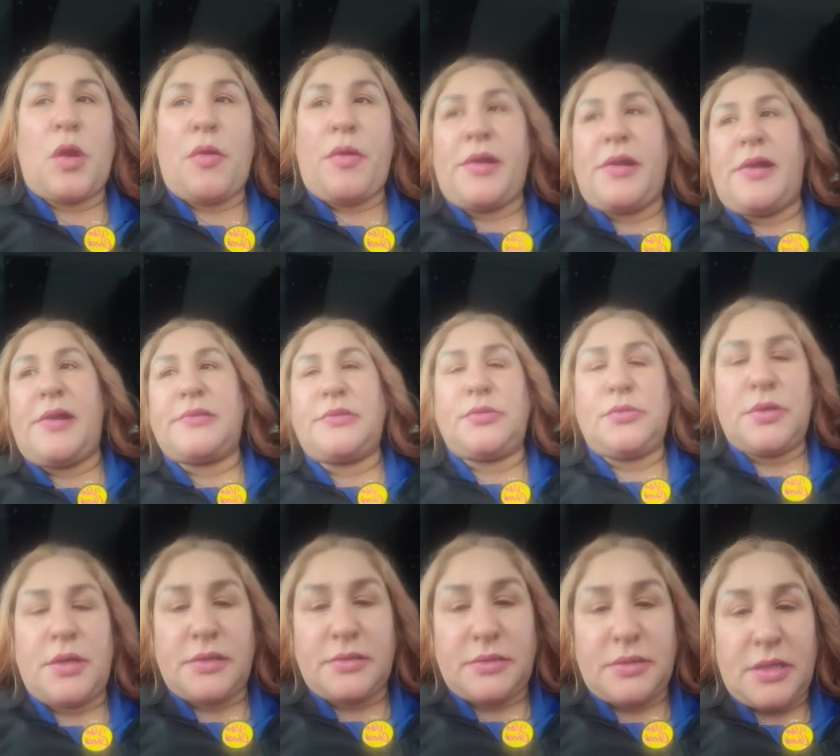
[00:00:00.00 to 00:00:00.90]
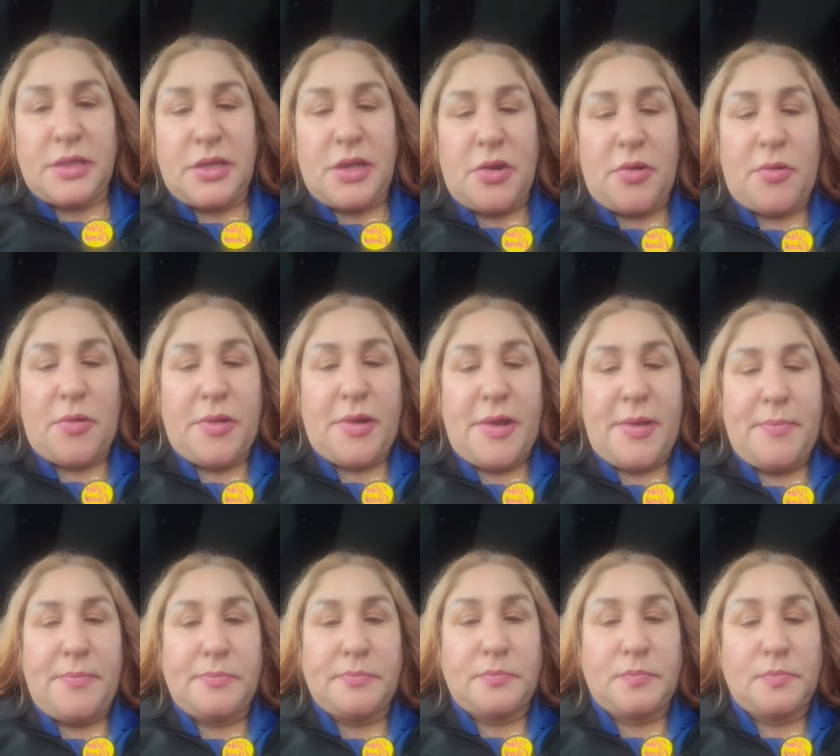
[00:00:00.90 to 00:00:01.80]
Alright guys, you guys take care,
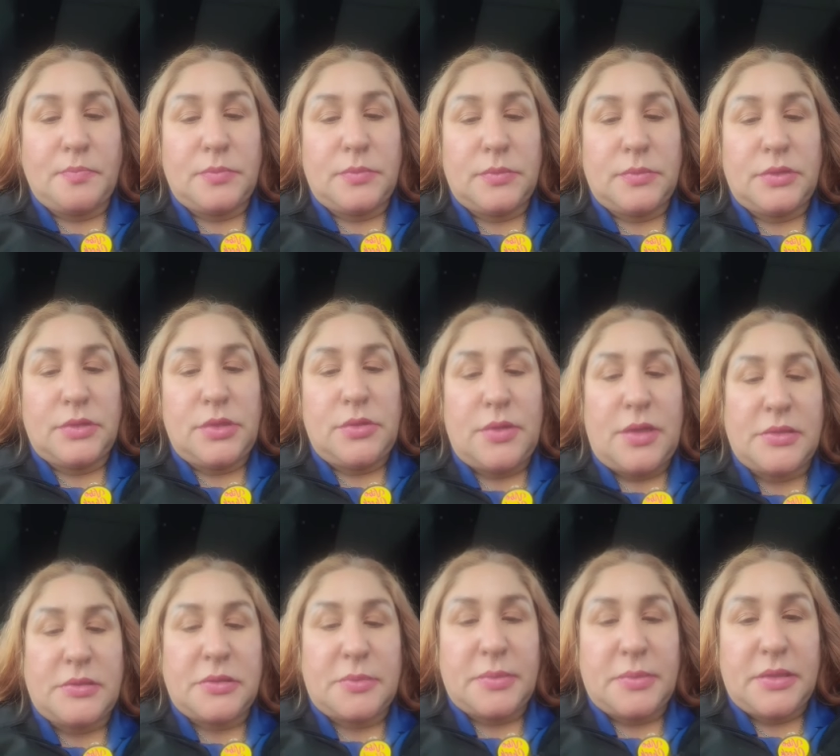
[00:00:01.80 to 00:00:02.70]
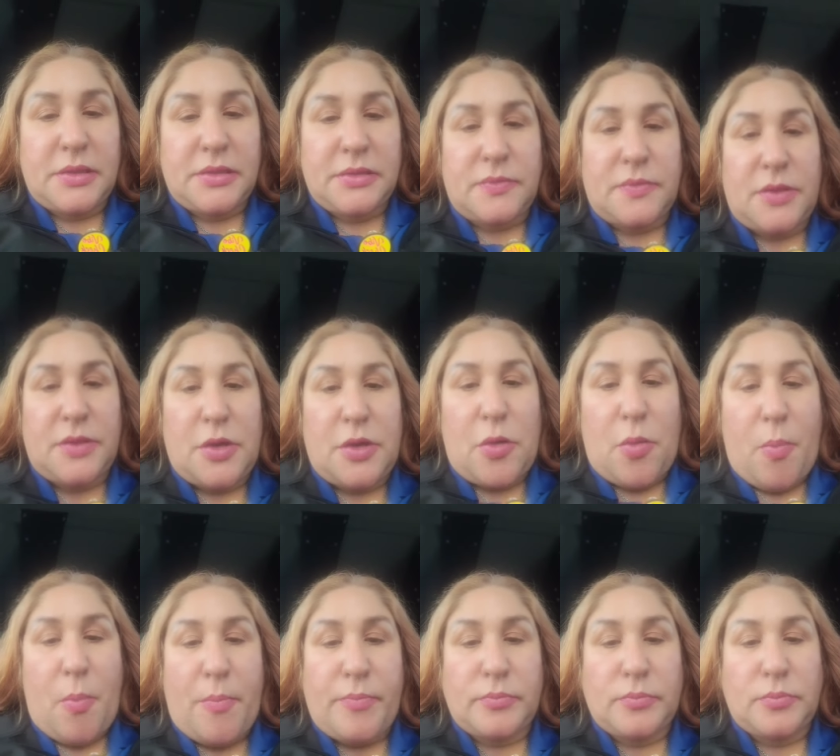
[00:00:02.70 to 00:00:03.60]
okay? See you guys on my next
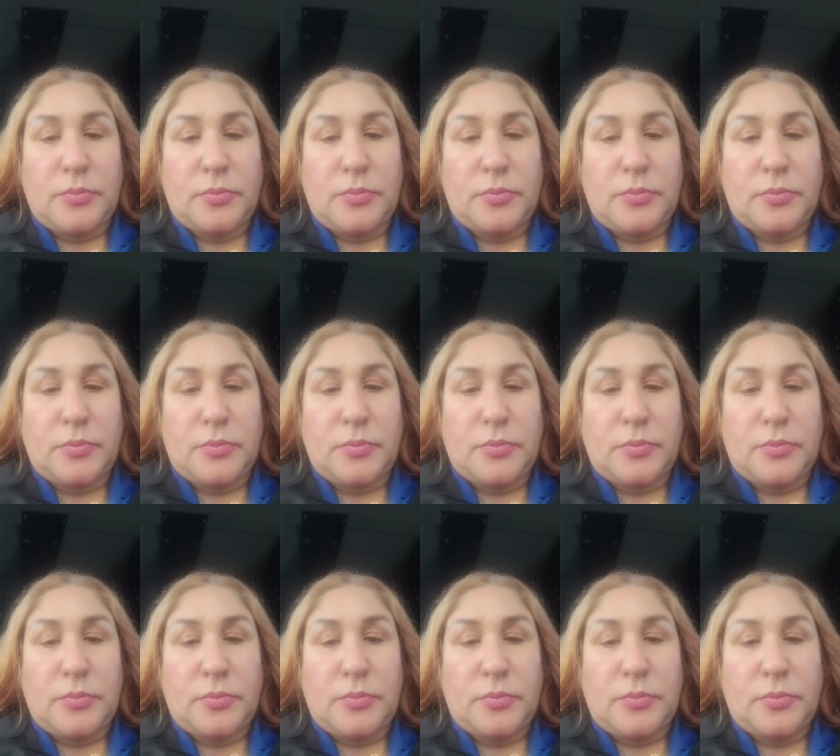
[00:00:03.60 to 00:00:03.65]
video.